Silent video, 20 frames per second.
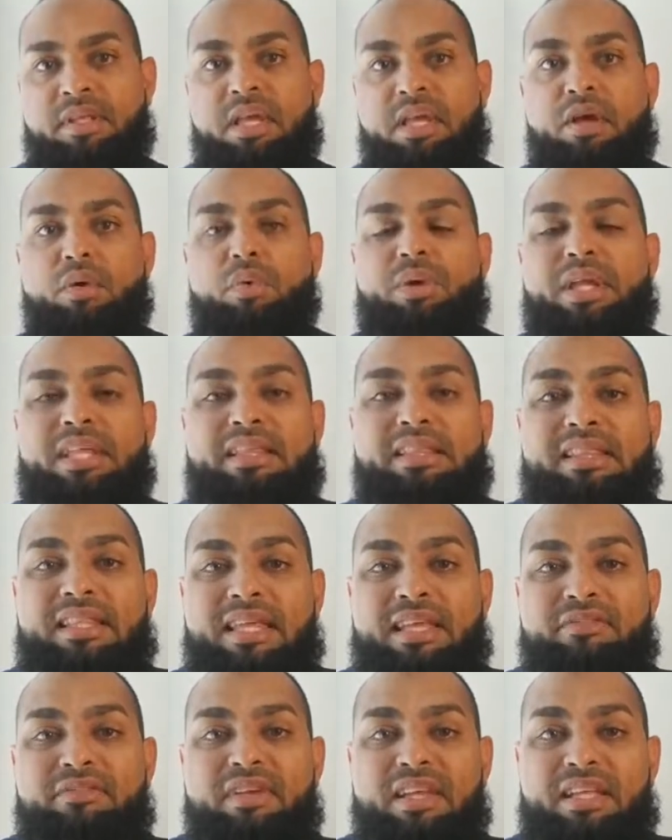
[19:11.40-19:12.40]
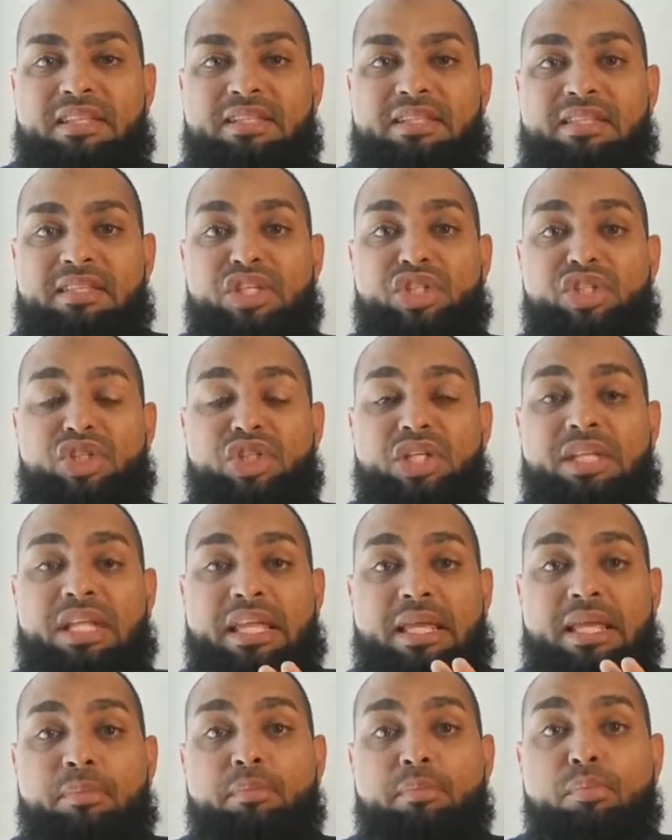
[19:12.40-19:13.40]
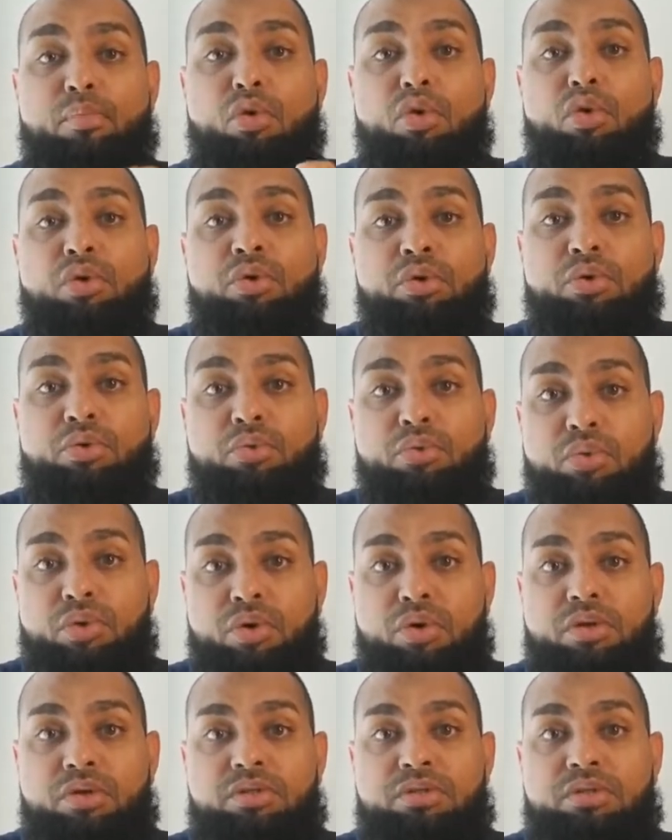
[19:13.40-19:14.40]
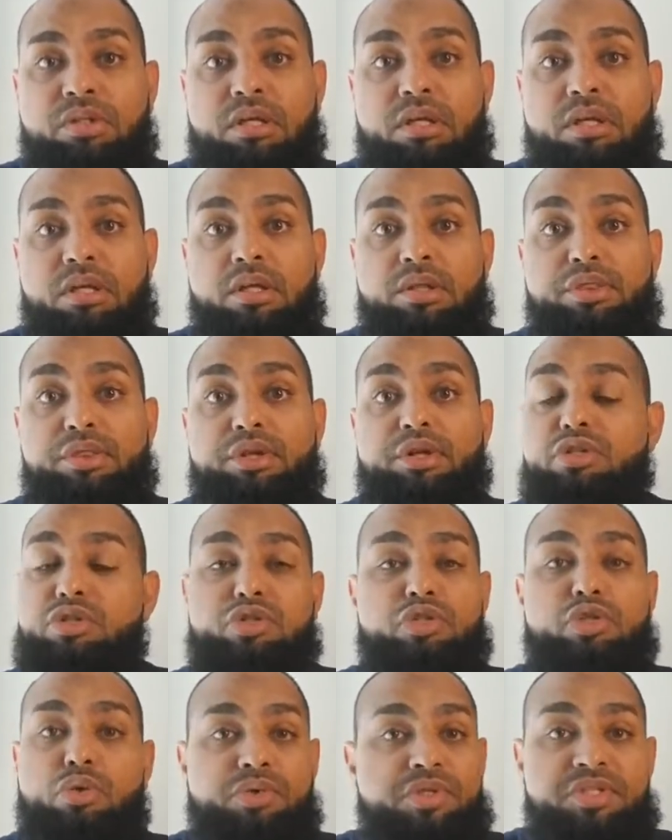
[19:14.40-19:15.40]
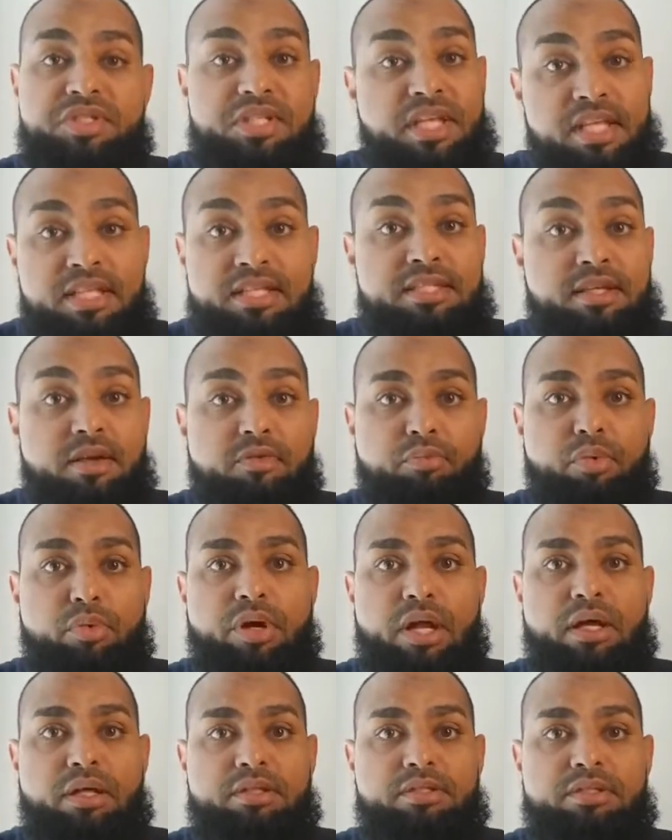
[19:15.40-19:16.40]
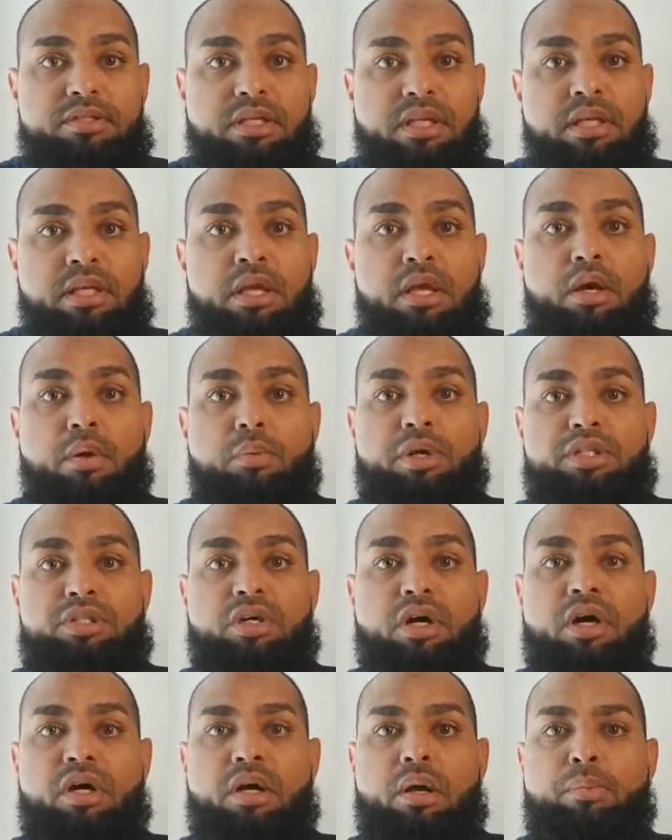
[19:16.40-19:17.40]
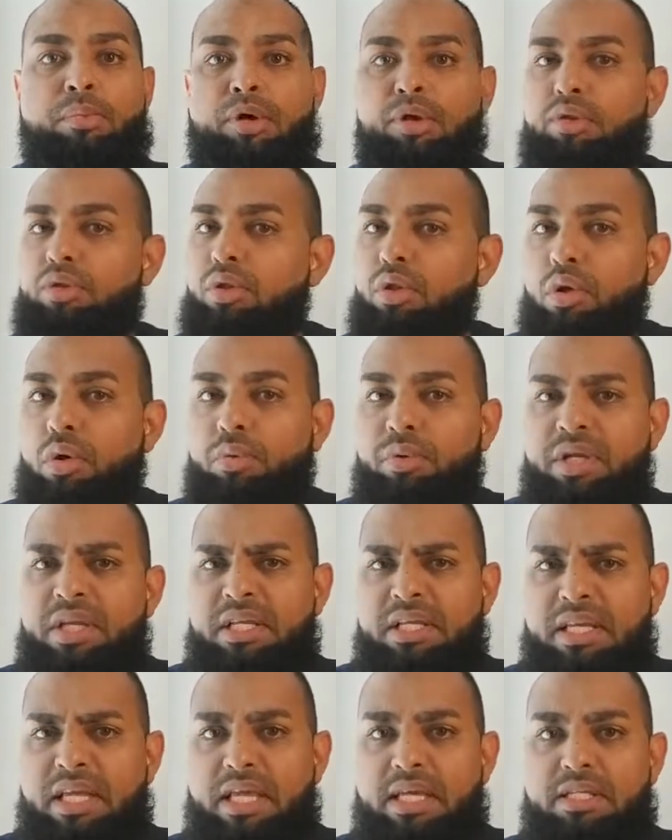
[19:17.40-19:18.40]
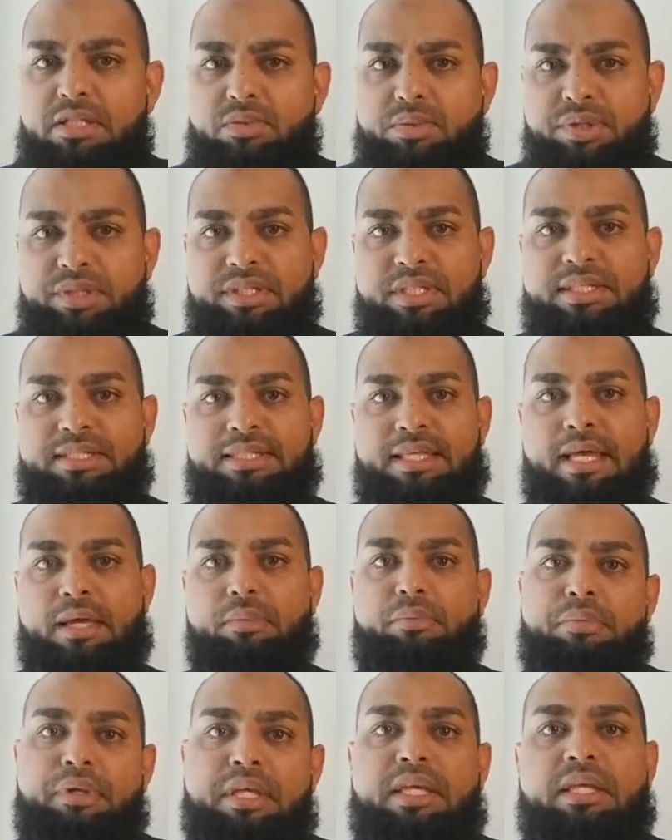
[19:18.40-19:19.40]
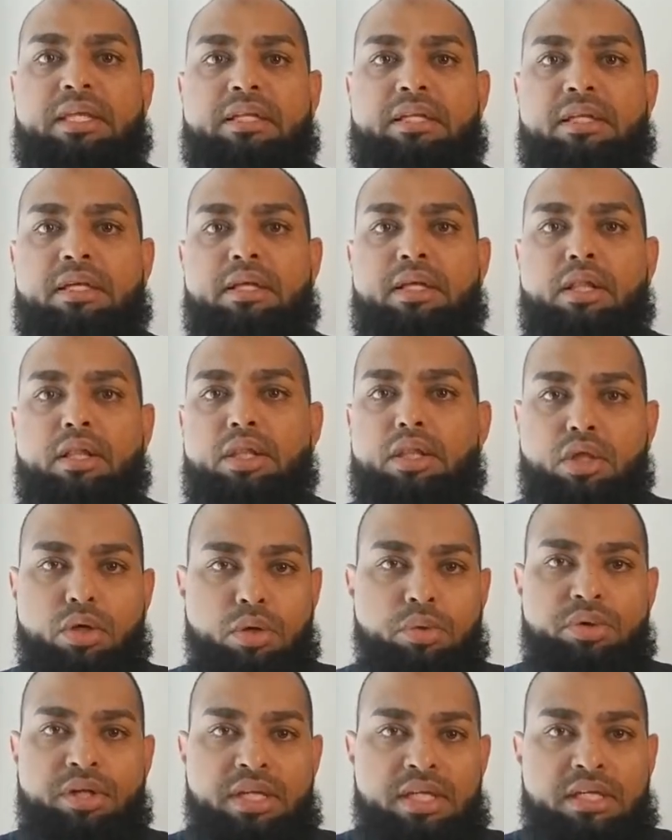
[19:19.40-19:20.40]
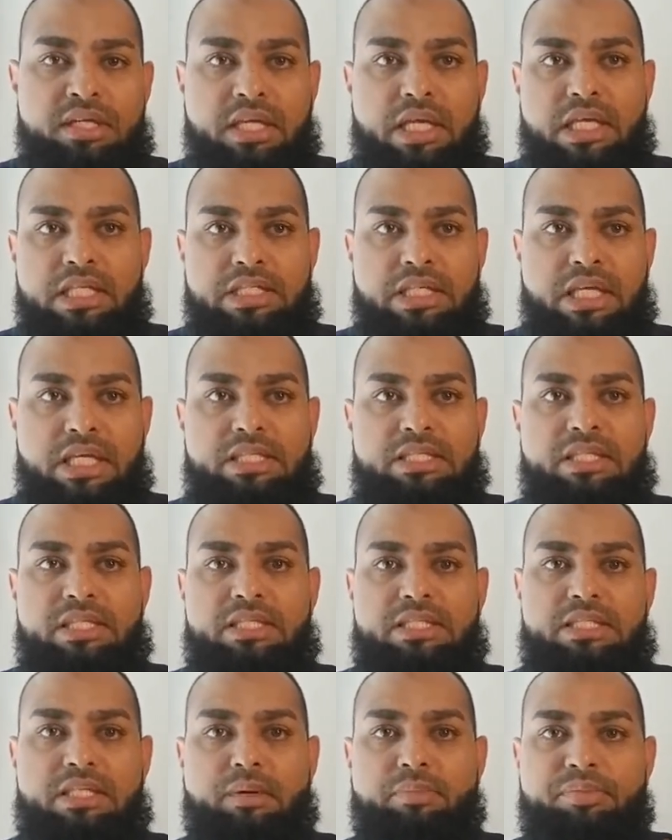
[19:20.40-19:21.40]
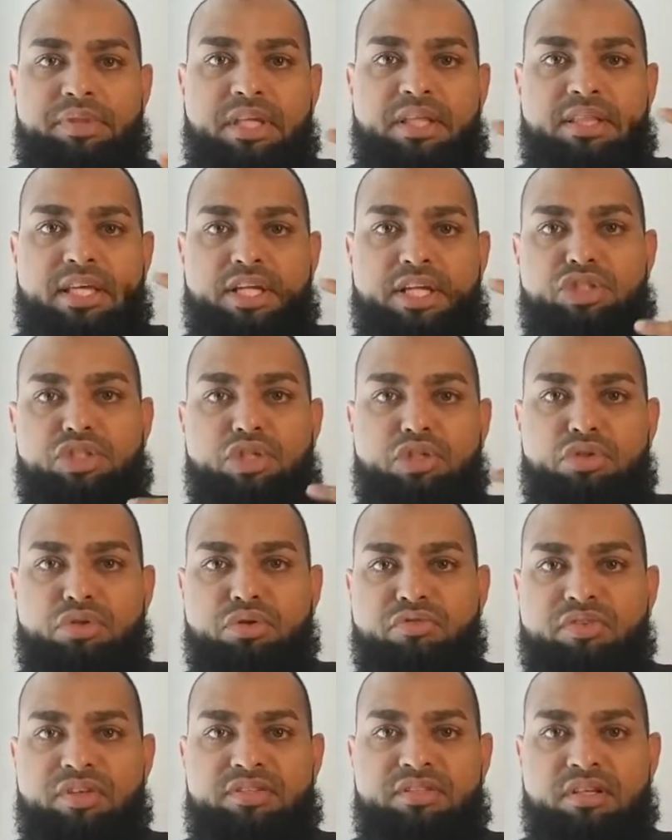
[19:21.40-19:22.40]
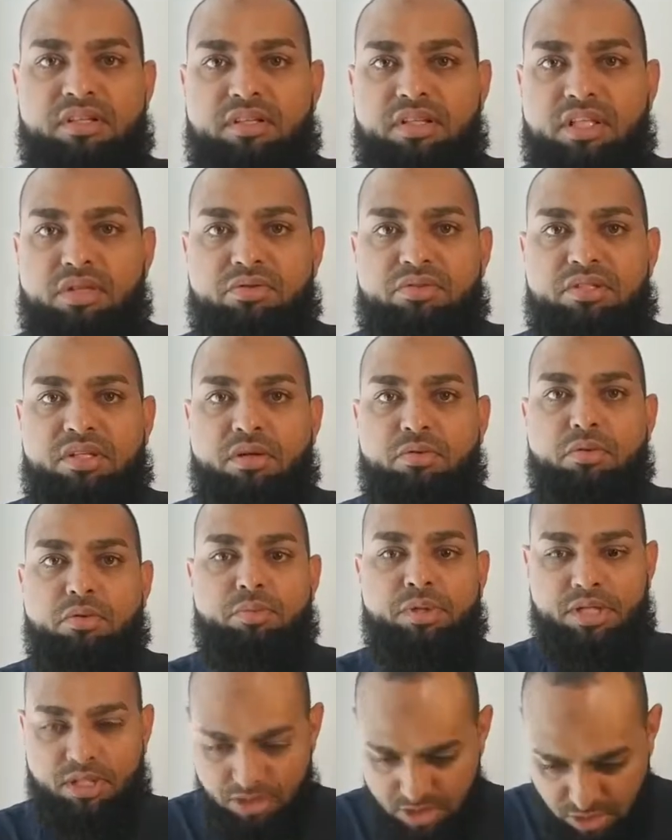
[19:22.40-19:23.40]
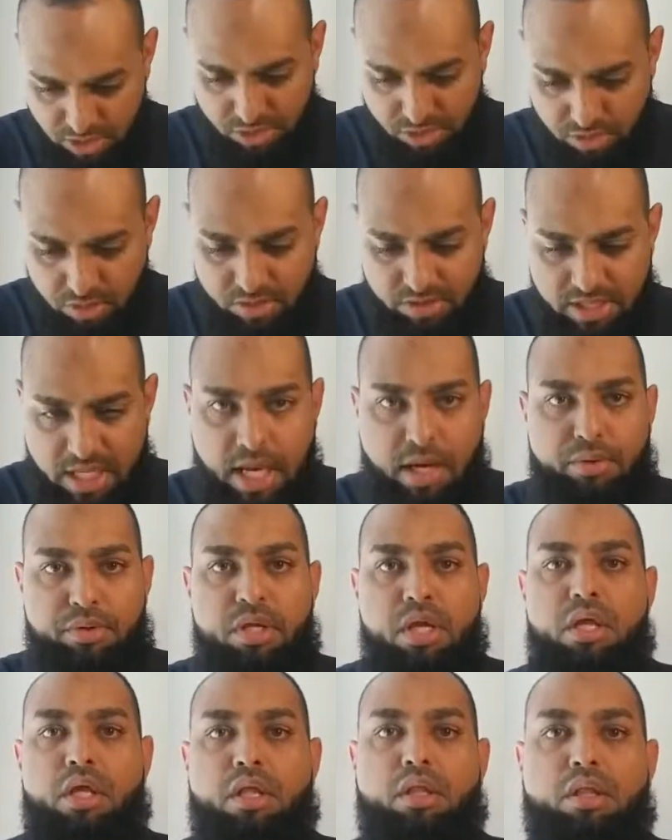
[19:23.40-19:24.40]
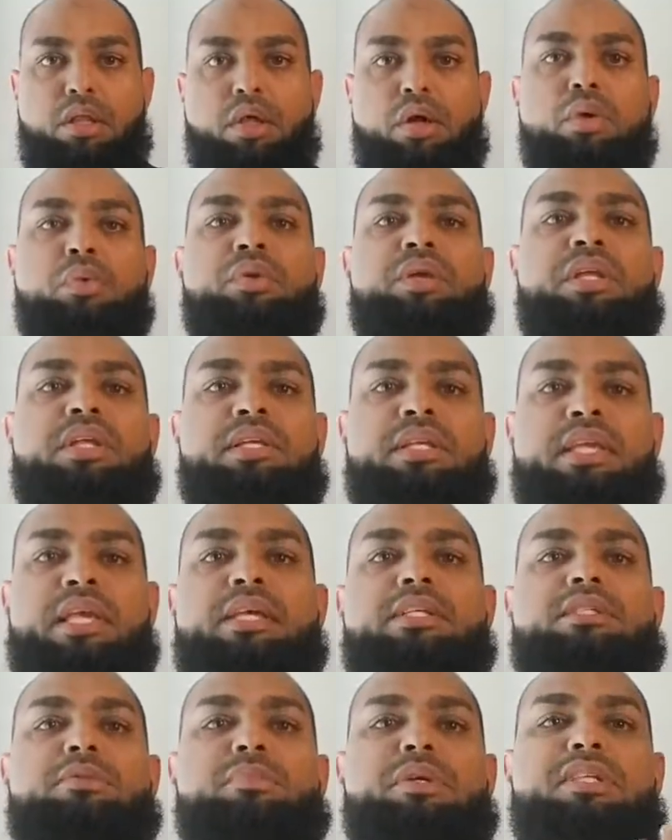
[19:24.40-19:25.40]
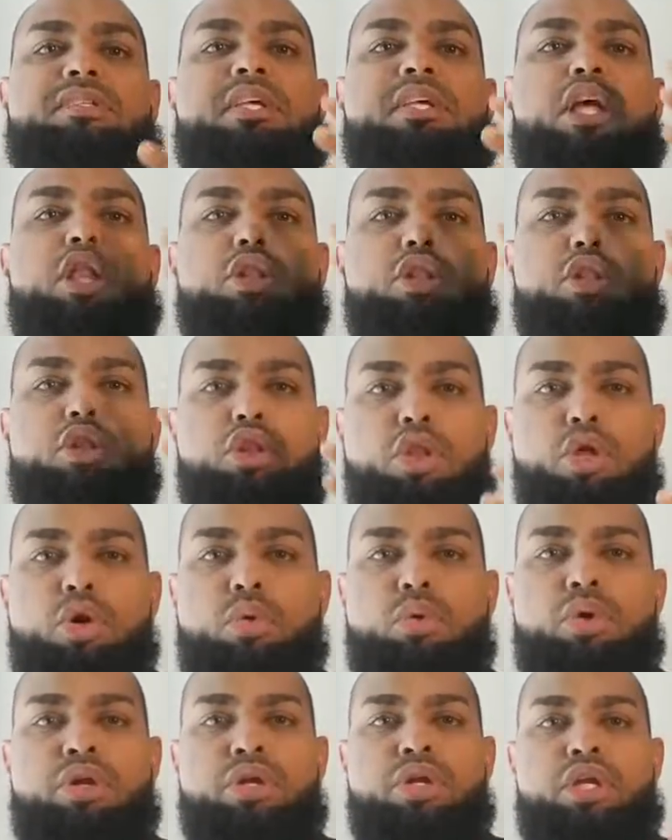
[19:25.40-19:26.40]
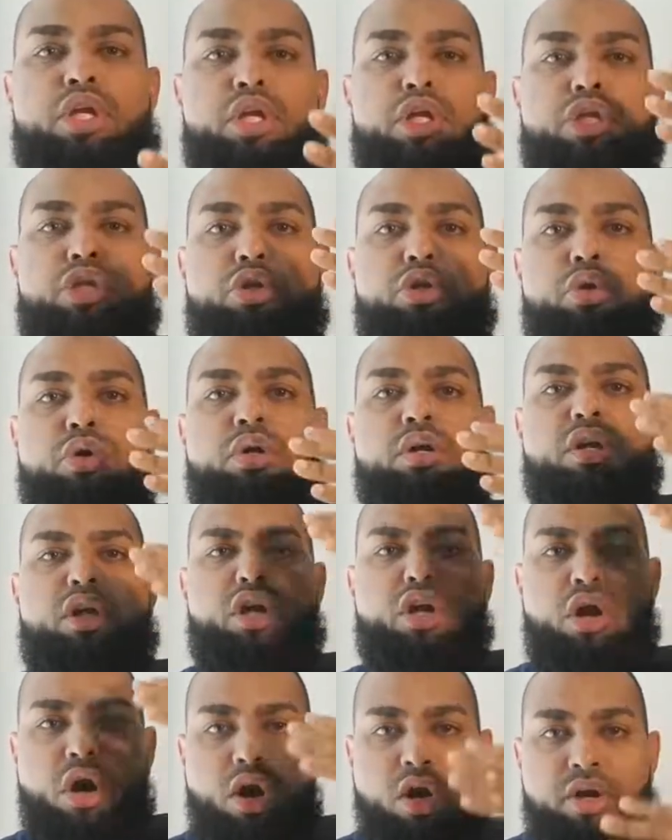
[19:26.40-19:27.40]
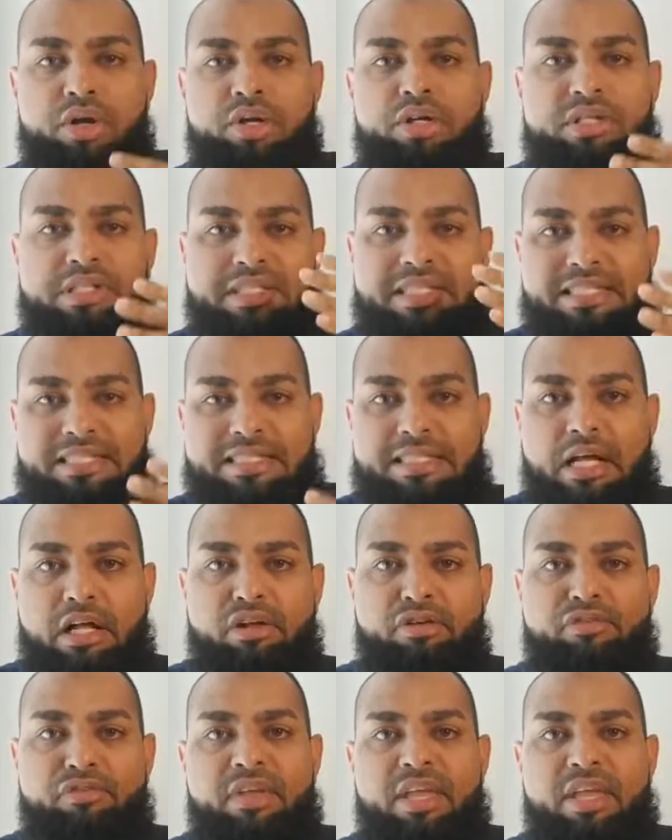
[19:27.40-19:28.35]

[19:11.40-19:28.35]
We live in such an immoral world. There is no sense of morality. We talk about lowering gaze. What does that mean? Lowering gaze isn't something that you do physically. You see a woman, you just look down. Lowering gaze means lower your carnal self